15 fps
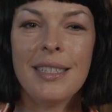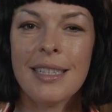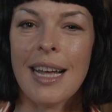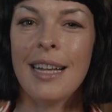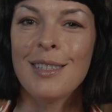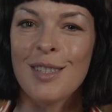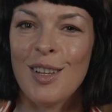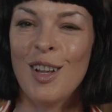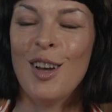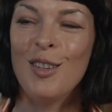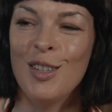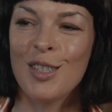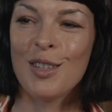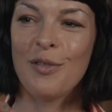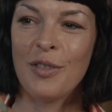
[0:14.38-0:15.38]
stands alone
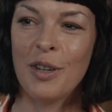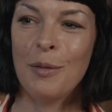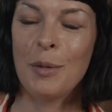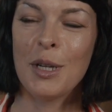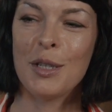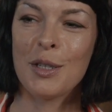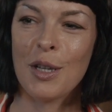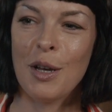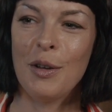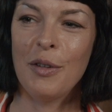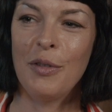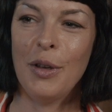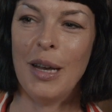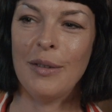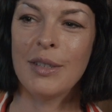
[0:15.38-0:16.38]
as a film on its own
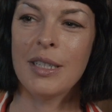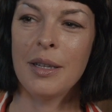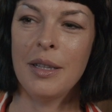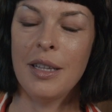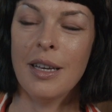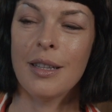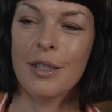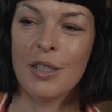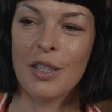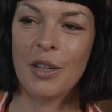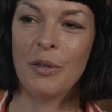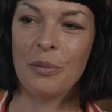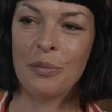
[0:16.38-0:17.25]
if you haven't seen the other two.